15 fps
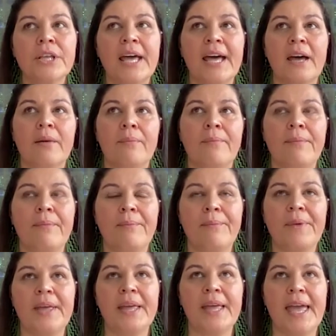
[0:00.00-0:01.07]
Um,
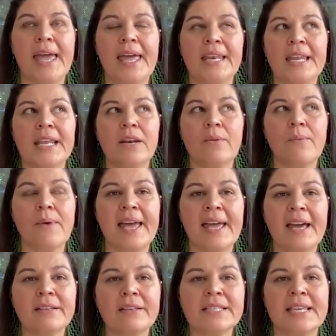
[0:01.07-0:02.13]
and in a
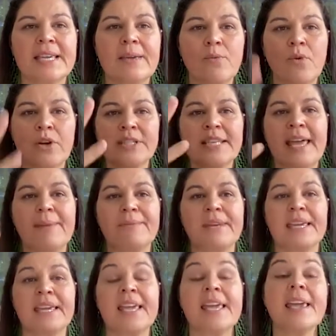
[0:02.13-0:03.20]
way, I see what's
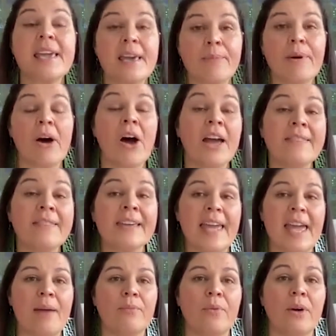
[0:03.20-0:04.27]
happening here behind the
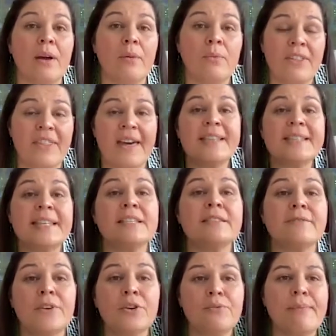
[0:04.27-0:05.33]
camera with us
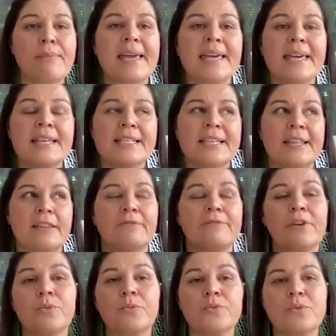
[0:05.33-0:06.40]
as filmmakers and the
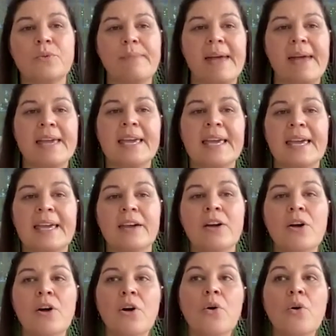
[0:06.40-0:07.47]
films we're making
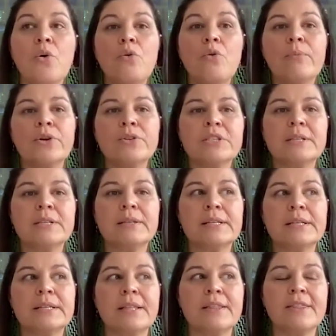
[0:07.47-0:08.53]
almost
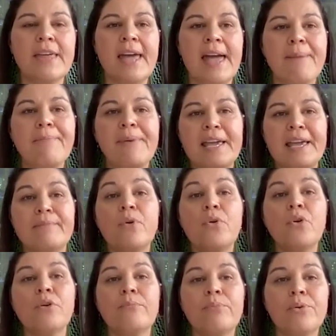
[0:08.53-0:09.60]
that being
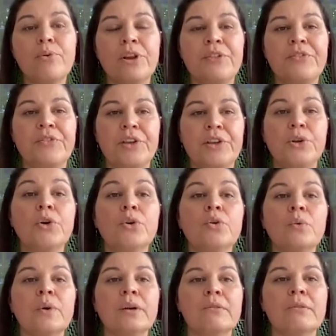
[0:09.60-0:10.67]
more important than
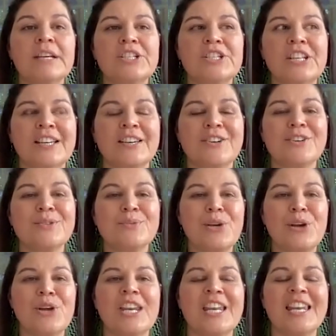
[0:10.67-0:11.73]
who we're reaching because
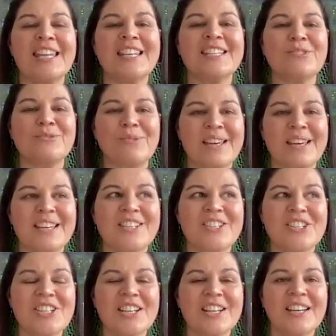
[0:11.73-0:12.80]
we only need to
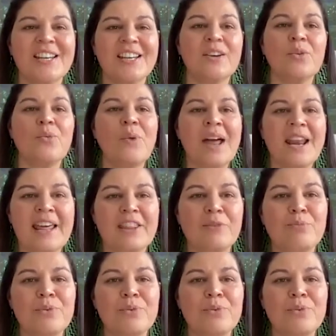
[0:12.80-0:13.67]
reach one other